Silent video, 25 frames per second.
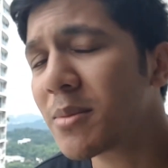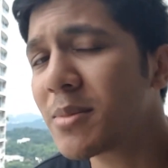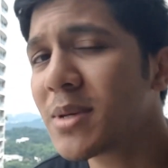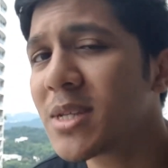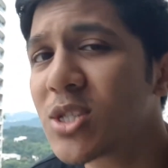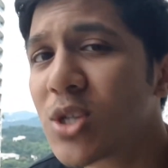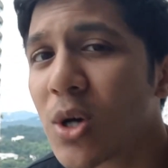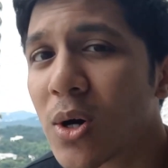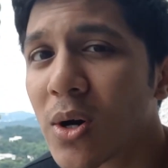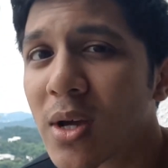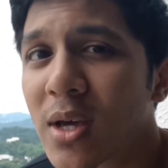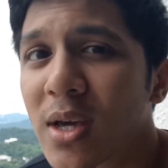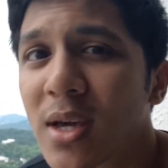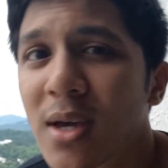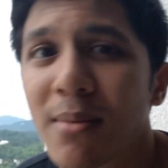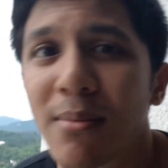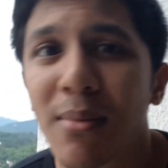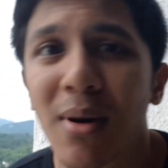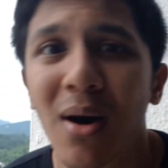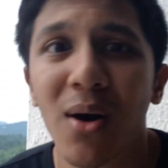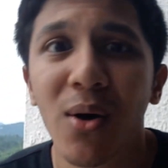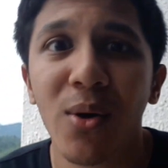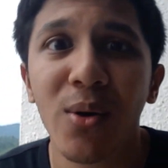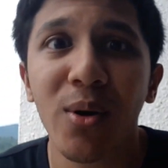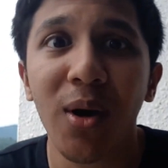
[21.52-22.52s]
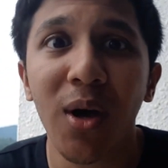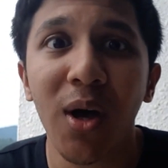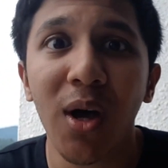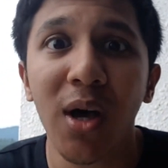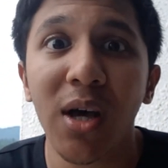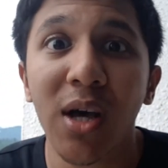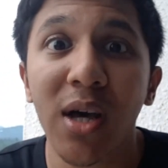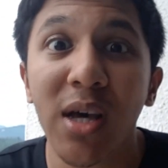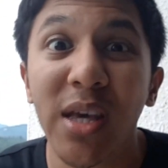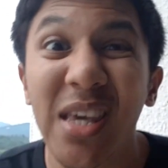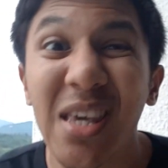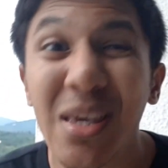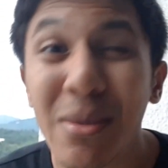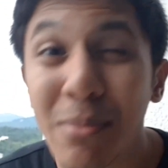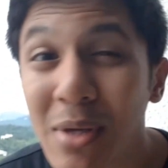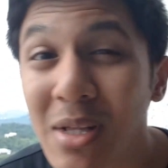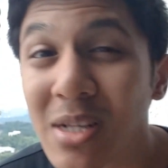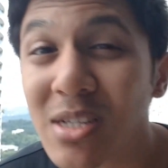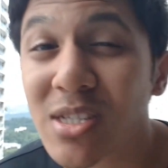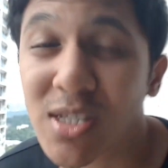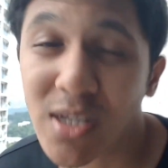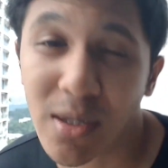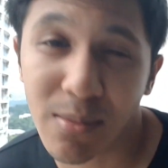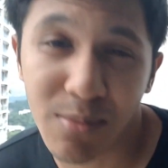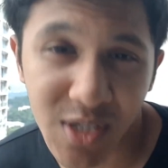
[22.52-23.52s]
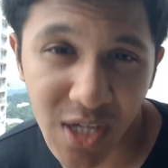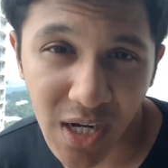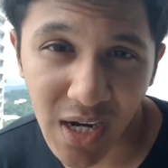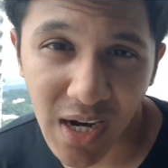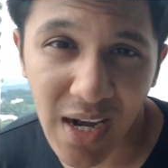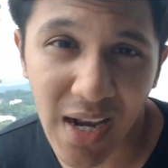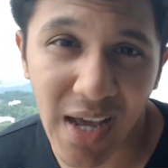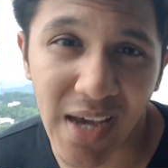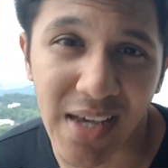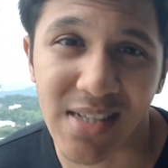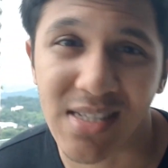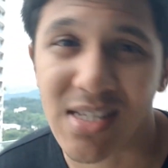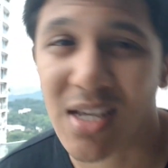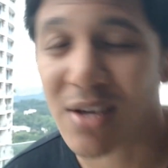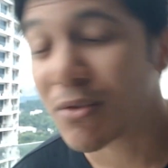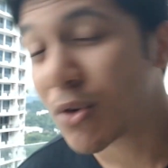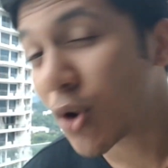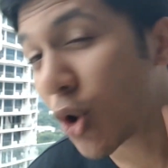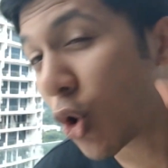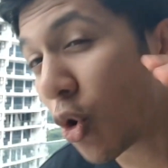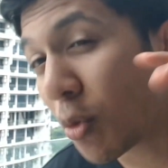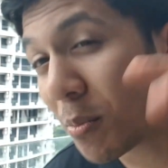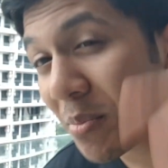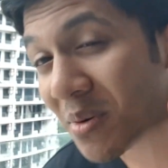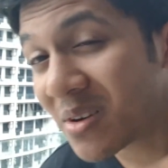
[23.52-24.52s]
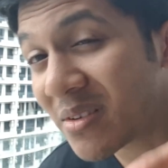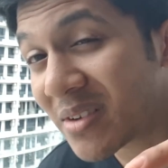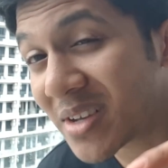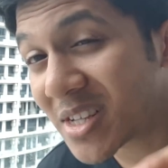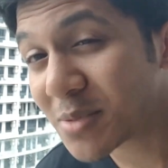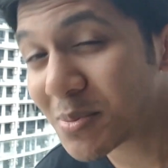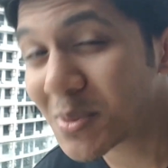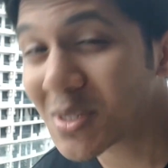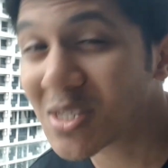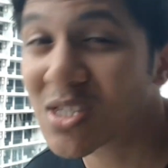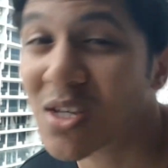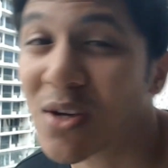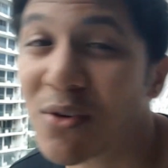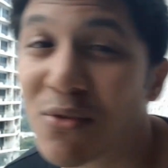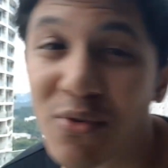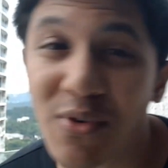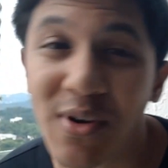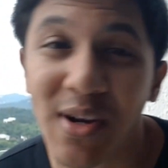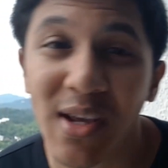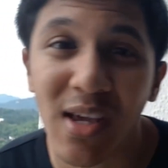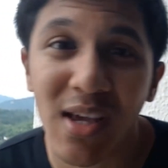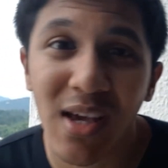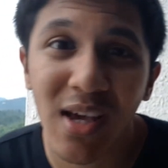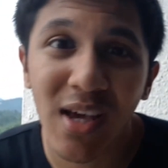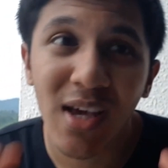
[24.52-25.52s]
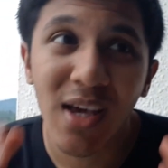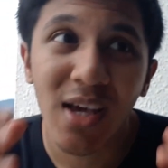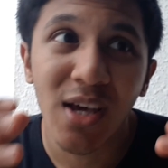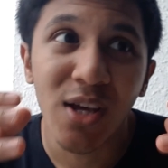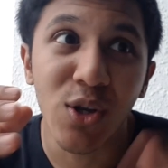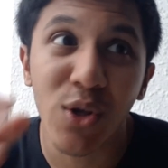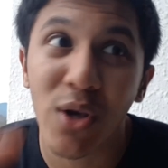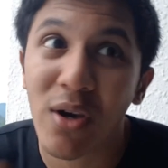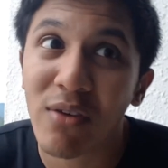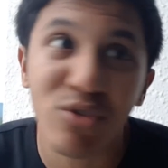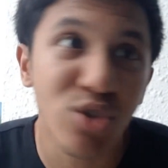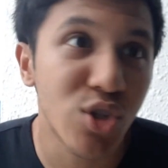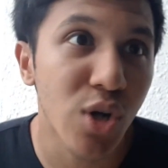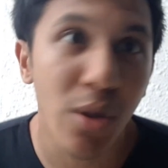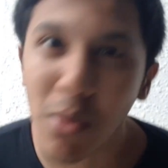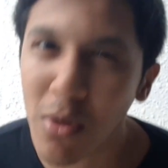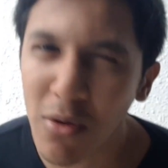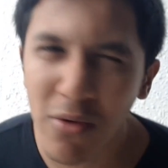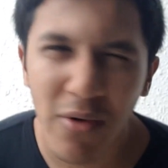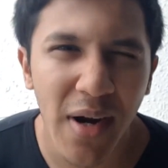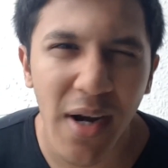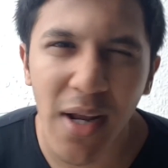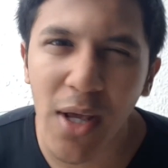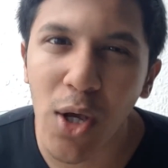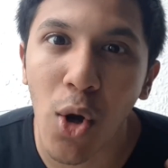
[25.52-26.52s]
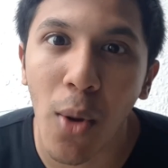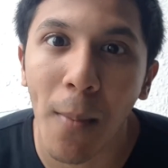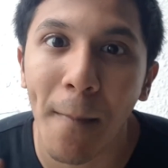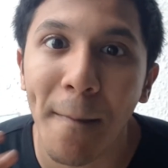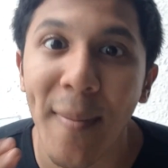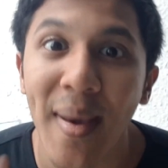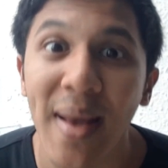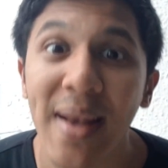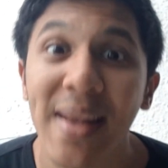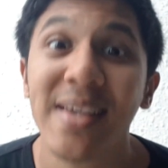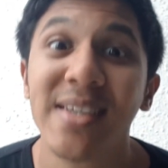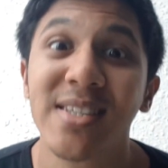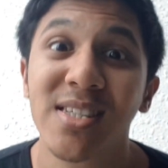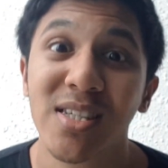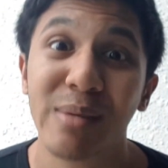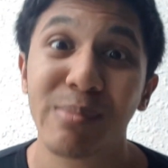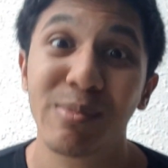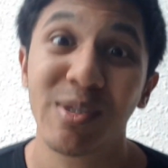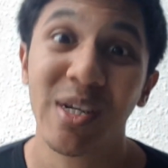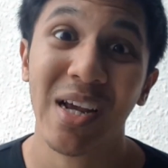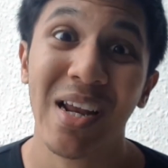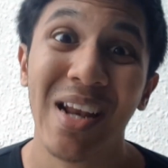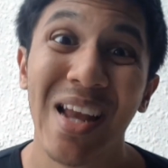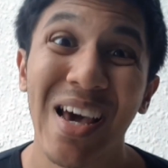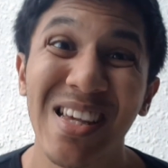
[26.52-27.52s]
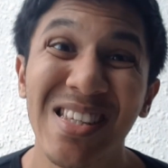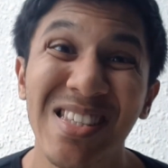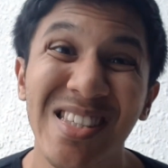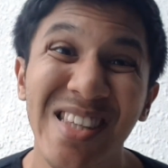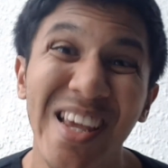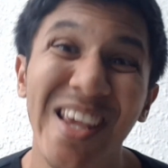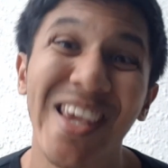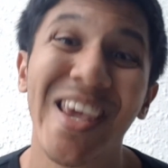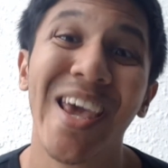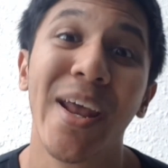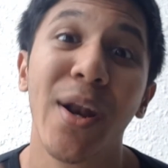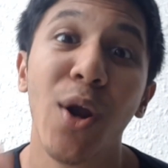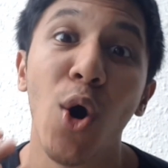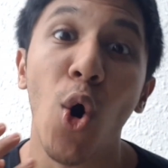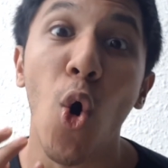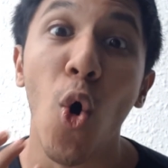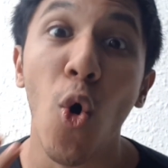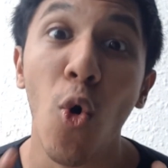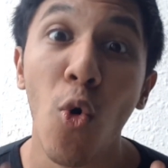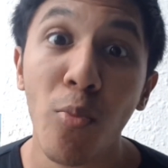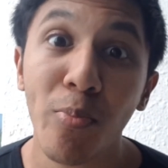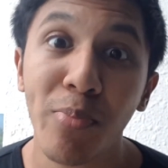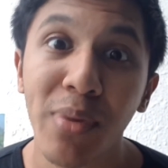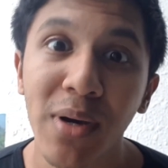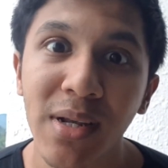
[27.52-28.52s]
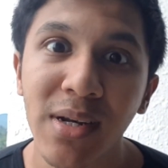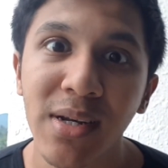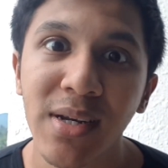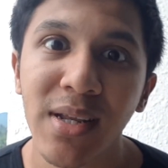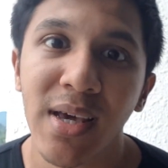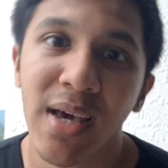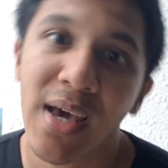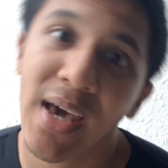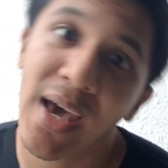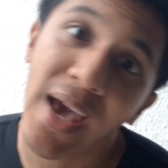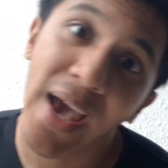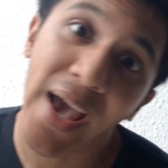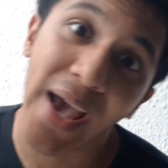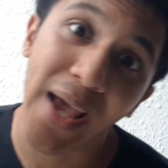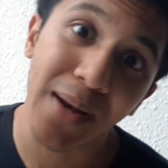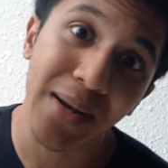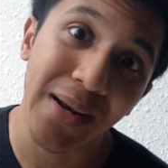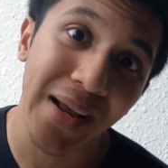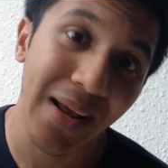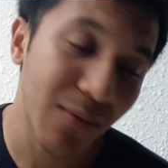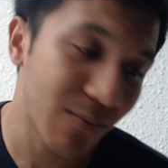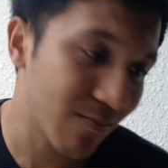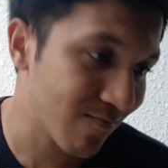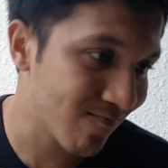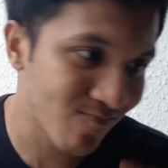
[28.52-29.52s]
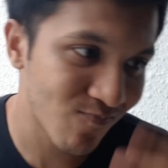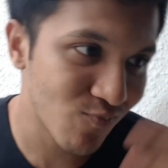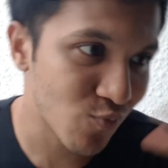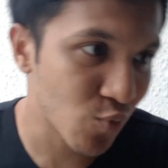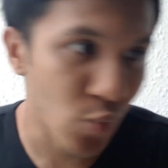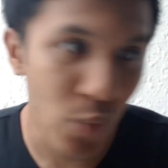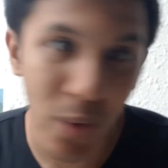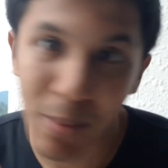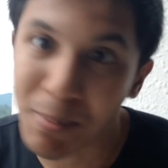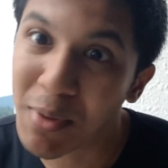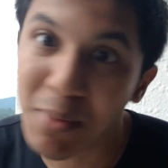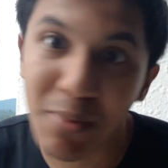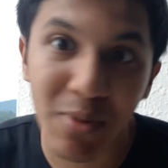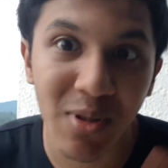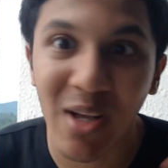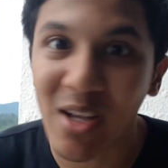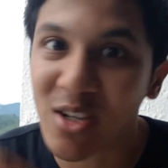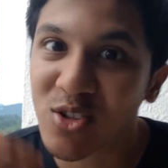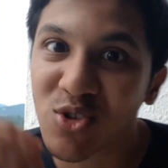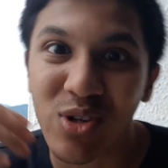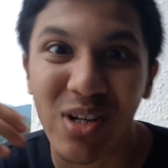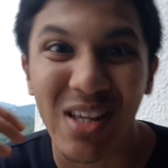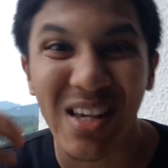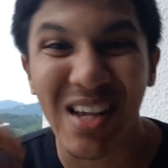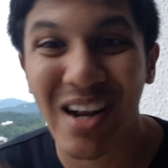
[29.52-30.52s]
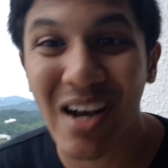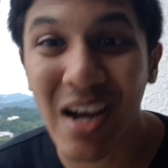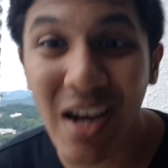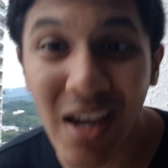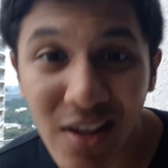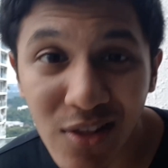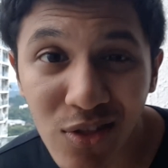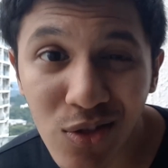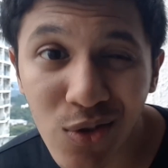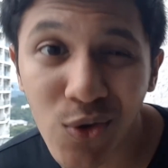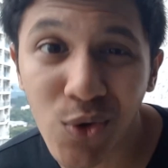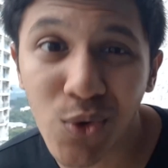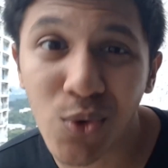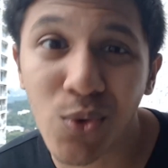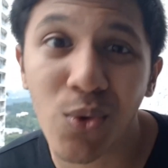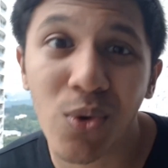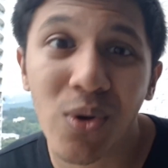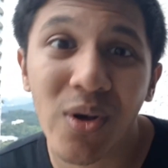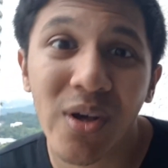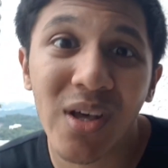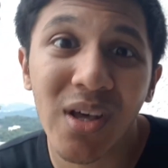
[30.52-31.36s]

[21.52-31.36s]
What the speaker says: be talking about email subject lines. Have your open rates been suffering? Do you have trouble writing compelling subject lines that get opened and where people actually click through?